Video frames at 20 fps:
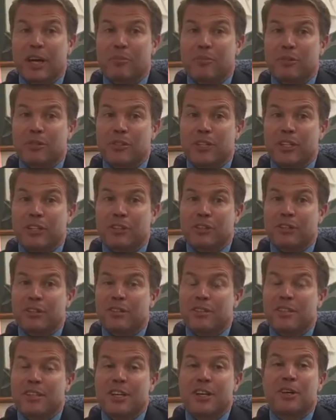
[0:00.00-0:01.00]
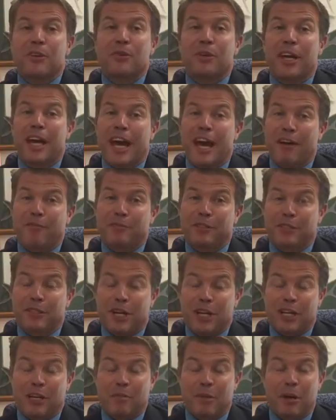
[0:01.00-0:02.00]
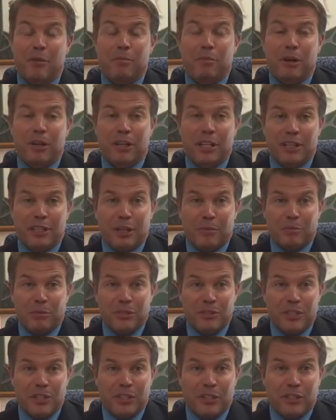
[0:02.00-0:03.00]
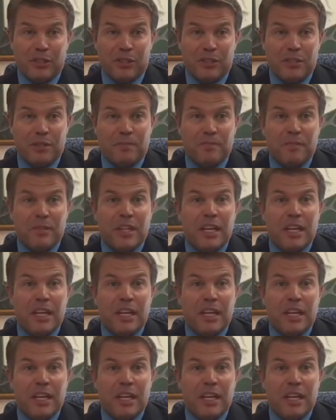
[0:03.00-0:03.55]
lot procedures. We have to talk about parking lot procedures.